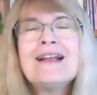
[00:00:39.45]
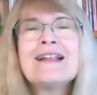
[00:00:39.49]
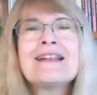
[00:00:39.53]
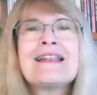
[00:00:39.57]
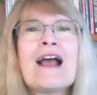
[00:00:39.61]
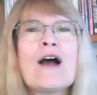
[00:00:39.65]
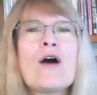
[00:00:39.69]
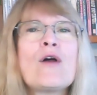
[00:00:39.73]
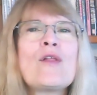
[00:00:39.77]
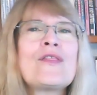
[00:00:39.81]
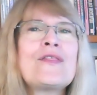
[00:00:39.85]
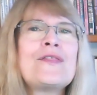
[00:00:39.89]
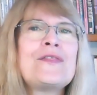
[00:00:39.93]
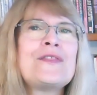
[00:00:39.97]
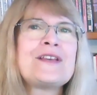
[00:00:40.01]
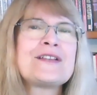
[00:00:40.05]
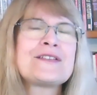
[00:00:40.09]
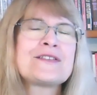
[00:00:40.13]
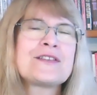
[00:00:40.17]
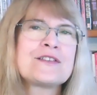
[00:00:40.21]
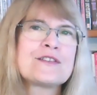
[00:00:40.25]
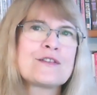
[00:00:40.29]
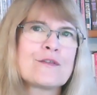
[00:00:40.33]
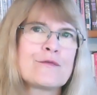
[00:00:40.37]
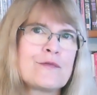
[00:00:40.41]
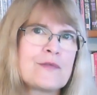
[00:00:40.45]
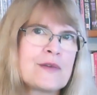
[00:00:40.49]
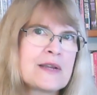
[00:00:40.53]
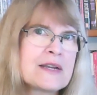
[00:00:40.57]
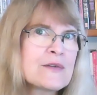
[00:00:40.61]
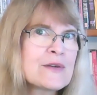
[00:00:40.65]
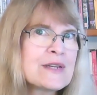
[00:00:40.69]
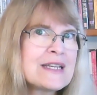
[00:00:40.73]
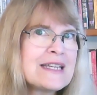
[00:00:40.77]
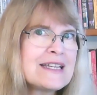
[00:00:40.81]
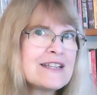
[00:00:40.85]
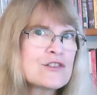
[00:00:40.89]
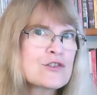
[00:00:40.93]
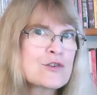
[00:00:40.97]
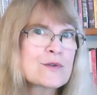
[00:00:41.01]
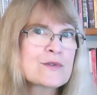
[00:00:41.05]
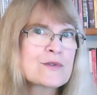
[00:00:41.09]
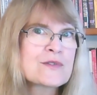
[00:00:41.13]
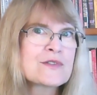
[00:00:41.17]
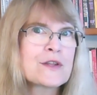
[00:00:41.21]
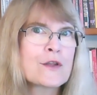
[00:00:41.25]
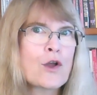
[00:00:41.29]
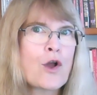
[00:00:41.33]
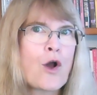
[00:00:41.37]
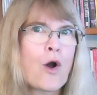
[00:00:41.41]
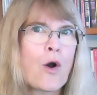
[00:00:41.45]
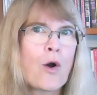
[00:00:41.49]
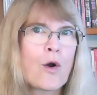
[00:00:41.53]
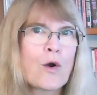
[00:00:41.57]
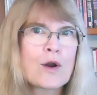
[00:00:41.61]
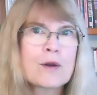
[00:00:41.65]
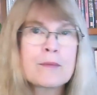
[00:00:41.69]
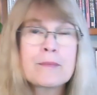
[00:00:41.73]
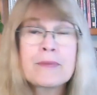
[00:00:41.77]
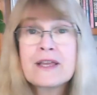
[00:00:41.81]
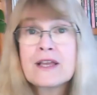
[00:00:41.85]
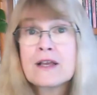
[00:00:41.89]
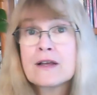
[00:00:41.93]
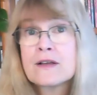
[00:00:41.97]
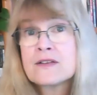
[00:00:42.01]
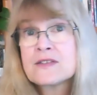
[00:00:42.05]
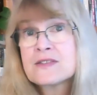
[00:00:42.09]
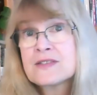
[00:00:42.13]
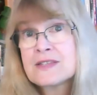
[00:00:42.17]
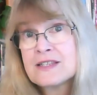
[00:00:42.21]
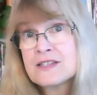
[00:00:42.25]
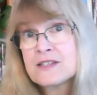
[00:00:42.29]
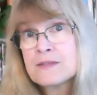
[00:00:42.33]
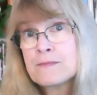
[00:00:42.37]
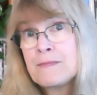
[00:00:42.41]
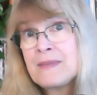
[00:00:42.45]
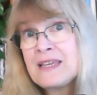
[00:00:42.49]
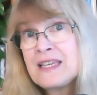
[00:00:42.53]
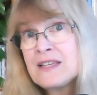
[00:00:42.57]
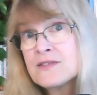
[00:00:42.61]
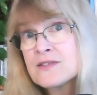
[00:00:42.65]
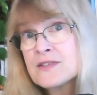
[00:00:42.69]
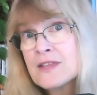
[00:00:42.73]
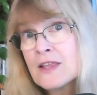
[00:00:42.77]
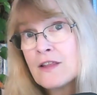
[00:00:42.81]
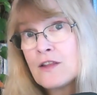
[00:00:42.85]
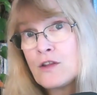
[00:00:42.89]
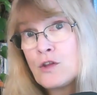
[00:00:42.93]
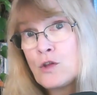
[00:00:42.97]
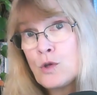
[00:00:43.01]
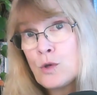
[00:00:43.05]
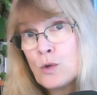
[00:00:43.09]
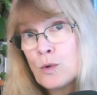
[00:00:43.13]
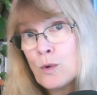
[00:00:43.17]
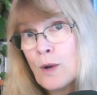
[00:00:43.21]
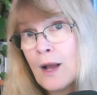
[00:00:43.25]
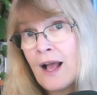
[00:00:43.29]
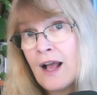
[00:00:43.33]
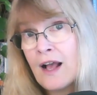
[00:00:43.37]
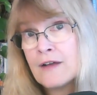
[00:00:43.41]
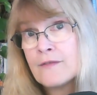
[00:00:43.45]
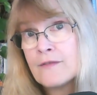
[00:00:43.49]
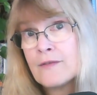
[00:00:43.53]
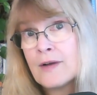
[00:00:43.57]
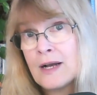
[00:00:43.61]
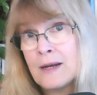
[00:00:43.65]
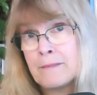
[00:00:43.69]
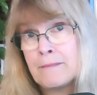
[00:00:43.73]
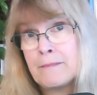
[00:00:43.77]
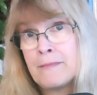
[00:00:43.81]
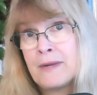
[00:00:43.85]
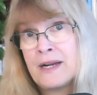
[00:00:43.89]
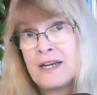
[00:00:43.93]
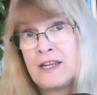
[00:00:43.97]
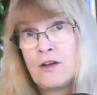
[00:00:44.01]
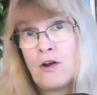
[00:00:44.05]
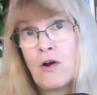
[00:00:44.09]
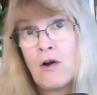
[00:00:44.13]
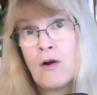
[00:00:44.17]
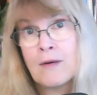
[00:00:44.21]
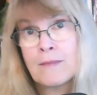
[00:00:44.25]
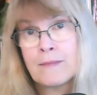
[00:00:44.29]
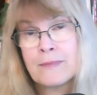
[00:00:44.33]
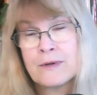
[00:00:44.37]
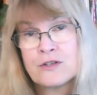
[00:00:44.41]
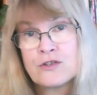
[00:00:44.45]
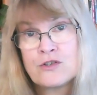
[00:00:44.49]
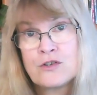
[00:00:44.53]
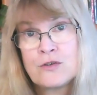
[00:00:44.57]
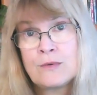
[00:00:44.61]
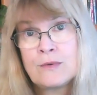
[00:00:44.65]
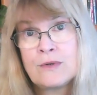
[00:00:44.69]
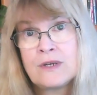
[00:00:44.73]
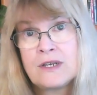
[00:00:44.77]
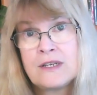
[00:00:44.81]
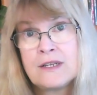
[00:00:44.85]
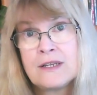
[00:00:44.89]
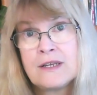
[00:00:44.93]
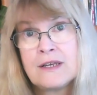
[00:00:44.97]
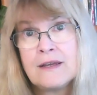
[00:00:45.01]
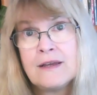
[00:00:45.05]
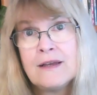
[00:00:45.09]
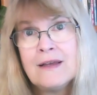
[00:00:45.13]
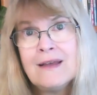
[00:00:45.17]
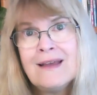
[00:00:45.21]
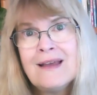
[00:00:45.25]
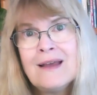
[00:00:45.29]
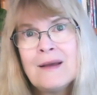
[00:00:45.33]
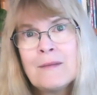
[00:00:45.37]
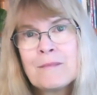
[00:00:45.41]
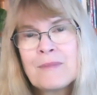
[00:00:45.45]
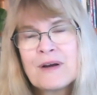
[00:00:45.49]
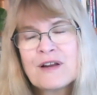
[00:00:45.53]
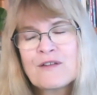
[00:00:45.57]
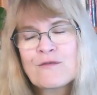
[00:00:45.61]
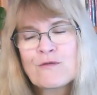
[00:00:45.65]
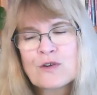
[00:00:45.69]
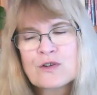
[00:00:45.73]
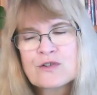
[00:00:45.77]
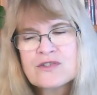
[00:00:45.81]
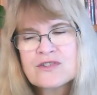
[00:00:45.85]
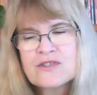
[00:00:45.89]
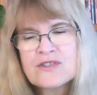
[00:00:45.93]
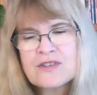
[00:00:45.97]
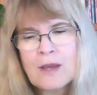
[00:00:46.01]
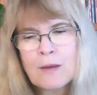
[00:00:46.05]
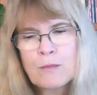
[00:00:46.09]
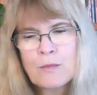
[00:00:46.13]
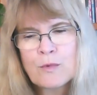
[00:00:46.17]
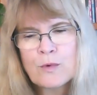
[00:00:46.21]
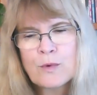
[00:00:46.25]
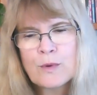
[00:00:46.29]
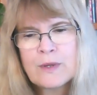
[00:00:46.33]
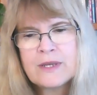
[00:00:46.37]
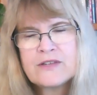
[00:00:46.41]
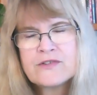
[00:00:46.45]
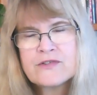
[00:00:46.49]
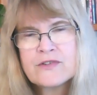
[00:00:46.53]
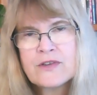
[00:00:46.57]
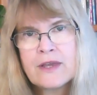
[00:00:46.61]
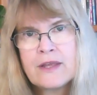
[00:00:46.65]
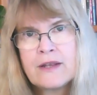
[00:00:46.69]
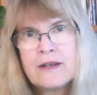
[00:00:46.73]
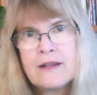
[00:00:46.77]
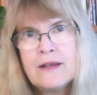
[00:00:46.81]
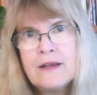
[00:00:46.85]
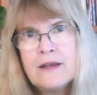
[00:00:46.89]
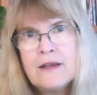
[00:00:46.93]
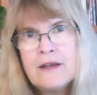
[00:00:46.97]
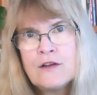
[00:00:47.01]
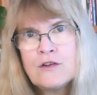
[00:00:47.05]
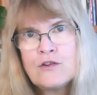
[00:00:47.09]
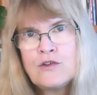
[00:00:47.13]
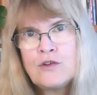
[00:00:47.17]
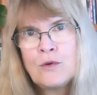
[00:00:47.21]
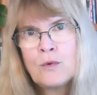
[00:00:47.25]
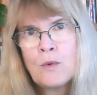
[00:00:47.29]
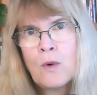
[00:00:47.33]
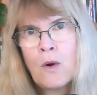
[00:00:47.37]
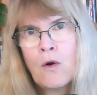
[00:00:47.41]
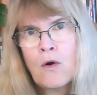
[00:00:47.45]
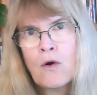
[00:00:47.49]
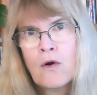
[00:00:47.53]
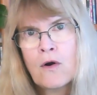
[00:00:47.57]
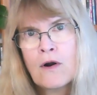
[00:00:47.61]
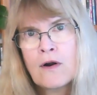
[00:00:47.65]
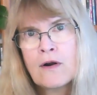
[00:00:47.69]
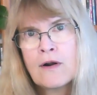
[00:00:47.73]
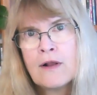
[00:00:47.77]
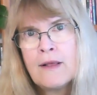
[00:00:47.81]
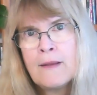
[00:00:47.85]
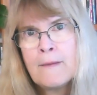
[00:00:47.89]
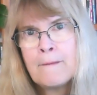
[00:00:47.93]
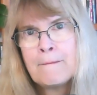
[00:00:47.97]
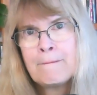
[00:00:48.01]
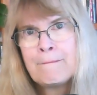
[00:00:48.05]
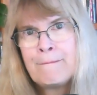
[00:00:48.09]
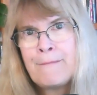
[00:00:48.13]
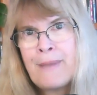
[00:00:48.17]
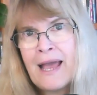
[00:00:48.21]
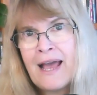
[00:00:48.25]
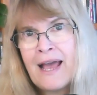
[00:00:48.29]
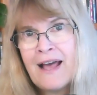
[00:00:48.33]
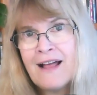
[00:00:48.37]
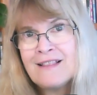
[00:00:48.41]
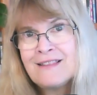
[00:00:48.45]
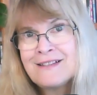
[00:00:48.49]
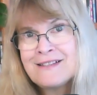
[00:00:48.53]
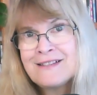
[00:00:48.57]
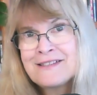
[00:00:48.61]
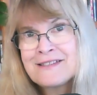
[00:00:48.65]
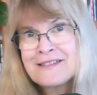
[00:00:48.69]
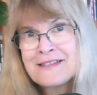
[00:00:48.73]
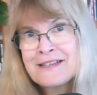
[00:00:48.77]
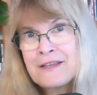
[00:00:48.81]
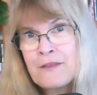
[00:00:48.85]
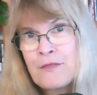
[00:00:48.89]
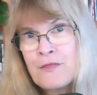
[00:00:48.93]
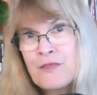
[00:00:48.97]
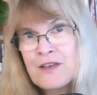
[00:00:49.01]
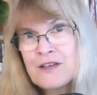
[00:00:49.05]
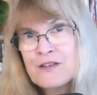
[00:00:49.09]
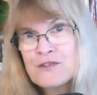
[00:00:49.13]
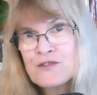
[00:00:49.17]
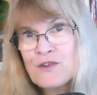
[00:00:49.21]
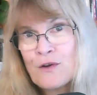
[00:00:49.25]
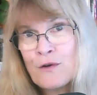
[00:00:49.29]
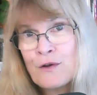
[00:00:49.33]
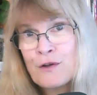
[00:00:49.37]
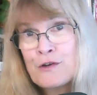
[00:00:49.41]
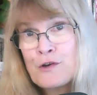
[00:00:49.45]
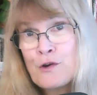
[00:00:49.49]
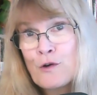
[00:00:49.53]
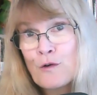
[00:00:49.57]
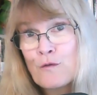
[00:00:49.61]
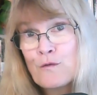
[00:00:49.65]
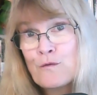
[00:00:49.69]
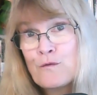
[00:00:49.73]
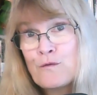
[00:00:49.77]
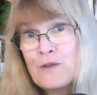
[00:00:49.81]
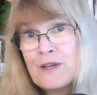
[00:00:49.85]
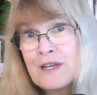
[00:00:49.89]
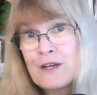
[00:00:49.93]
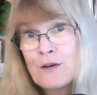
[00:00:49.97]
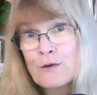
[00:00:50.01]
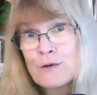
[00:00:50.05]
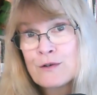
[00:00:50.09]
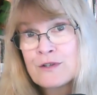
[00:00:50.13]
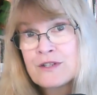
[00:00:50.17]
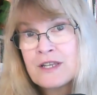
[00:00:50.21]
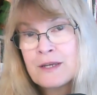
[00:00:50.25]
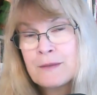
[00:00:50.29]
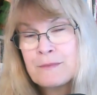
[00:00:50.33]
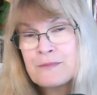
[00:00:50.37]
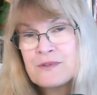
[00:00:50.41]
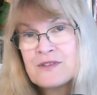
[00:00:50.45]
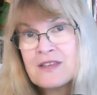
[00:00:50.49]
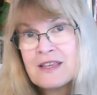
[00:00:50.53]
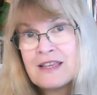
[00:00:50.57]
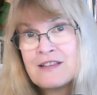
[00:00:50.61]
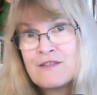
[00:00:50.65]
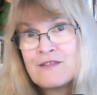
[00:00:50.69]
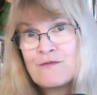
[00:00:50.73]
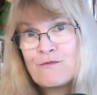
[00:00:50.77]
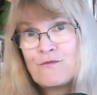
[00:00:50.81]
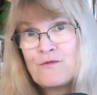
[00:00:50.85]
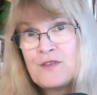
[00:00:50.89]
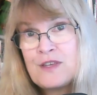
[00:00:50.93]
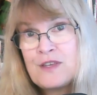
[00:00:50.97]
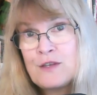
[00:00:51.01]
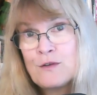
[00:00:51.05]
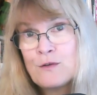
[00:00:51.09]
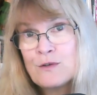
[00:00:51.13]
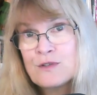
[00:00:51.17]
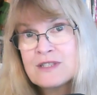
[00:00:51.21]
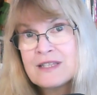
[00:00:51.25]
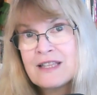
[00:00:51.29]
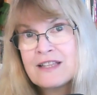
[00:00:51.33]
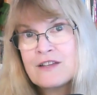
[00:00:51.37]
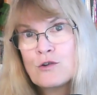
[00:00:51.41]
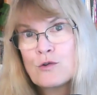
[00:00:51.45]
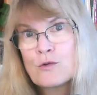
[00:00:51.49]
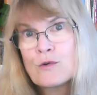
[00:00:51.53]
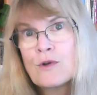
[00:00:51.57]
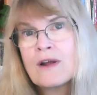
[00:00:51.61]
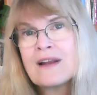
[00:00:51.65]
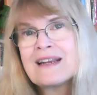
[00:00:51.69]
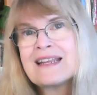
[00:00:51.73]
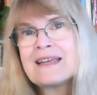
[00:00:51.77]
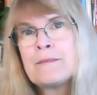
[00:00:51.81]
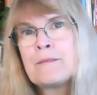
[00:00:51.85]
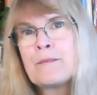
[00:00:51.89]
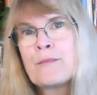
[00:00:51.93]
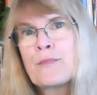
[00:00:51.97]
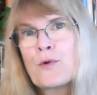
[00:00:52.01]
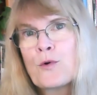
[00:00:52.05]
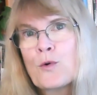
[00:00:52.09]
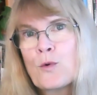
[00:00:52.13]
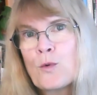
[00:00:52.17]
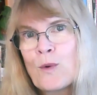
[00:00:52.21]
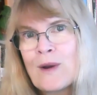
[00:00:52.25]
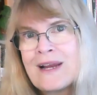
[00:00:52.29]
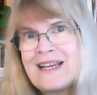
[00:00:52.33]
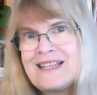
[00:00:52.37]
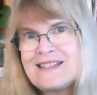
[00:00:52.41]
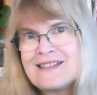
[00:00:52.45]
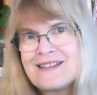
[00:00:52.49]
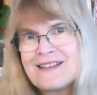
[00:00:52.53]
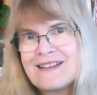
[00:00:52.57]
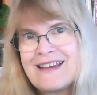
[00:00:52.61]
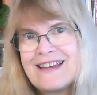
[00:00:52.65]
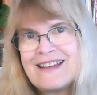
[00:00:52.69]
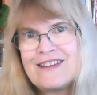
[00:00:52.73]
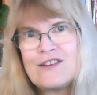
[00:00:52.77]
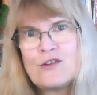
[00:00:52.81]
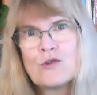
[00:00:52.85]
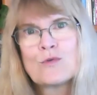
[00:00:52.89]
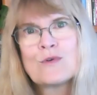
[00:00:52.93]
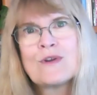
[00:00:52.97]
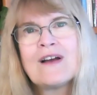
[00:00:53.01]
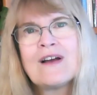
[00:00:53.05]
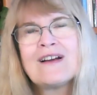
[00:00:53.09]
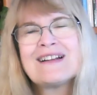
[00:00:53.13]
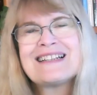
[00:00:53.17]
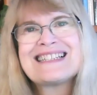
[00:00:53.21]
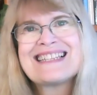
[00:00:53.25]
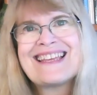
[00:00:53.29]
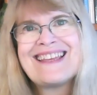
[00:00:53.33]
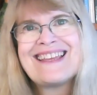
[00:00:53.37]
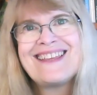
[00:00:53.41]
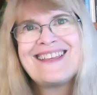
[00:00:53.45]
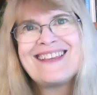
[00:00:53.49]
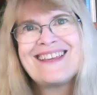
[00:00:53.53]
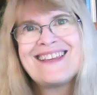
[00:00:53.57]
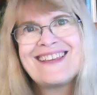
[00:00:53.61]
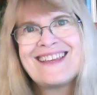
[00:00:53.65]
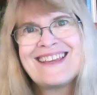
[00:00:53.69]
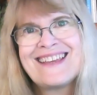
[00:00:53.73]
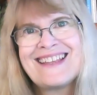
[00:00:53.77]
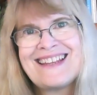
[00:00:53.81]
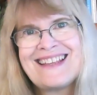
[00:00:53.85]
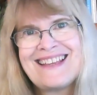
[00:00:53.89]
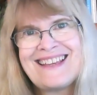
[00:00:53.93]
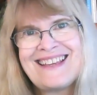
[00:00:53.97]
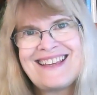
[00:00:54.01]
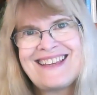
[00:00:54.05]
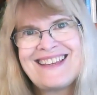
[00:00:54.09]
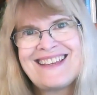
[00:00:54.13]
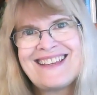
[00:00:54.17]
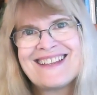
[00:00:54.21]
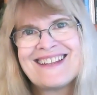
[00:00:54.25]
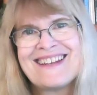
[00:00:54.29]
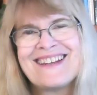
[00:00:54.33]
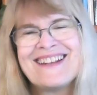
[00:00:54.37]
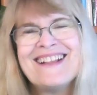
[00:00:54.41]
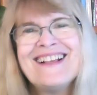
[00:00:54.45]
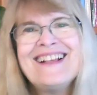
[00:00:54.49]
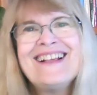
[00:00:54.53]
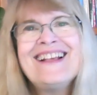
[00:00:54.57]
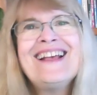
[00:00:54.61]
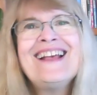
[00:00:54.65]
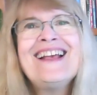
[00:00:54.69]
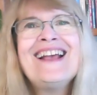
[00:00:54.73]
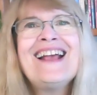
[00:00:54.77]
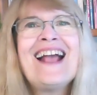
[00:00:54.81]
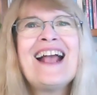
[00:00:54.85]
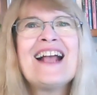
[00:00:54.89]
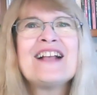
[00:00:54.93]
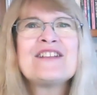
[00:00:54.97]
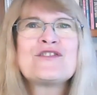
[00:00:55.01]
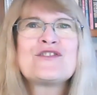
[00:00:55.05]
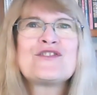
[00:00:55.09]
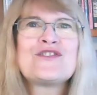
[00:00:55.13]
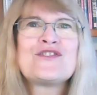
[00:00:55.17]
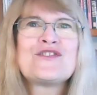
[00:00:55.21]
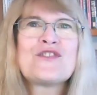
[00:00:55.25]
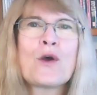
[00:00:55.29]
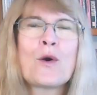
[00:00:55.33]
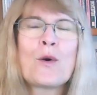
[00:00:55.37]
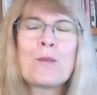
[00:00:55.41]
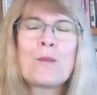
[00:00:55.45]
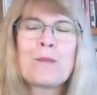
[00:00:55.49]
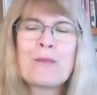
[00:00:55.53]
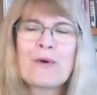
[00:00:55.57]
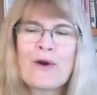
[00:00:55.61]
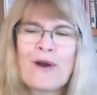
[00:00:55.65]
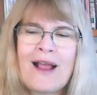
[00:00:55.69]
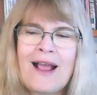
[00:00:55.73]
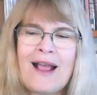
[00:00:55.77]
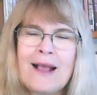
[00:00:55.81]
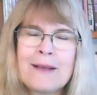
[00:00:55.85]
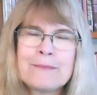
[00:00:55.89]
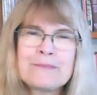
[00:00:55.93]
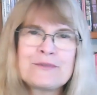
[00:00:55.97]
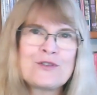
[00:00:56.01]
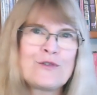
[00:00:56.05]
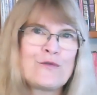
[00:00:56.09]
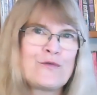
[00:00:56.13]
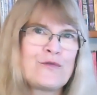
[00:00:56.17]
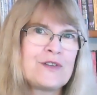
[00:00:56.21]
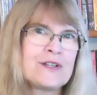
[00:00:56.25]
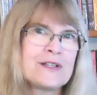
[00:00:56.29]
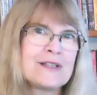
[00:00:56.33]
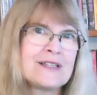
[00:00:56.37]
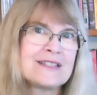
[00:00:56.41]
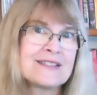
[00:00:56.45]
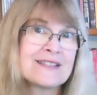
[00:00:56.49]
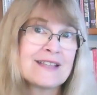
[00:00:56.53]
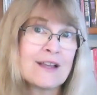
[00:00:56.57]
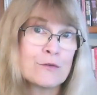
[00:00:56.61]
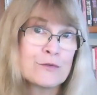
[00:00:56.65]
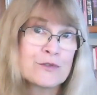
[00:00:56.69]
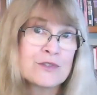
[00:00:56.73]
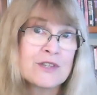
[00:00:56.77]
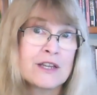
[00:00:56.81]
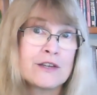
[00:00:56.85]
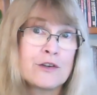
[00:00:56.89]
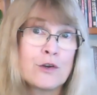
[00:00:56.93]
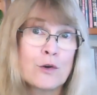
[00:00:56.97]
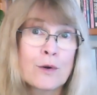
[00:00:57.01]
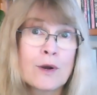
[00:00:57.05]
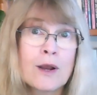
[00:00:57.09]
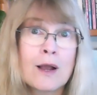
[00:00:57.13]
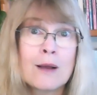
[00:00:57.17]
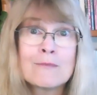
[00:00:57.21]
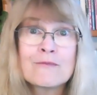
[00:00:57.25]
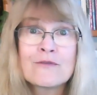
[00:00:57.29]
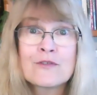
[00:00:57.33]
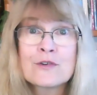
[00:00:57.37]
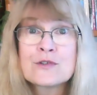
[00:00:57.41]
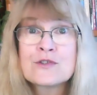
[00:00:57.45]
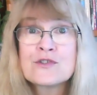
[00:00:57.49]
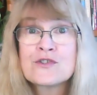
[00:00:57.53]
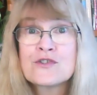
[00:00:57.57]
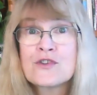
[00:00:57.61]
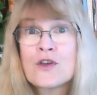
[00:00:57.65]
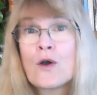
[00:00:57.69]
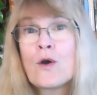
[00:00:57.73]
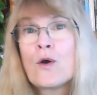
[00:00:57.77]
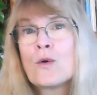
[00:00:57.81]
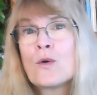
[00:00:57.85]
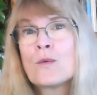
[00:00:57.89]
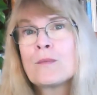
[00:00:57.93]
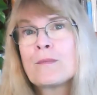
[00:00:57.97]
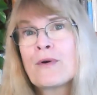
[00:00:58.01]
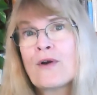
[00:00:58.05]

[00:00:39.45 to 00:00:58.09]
Now, this is a very interesting card because this means that you have a money opportunity, but for some reason, you are balancing this on your fingertips. It feels like you're not embracing it. You're not taking it in. And so perhaps you feel it's outside your comfort zone.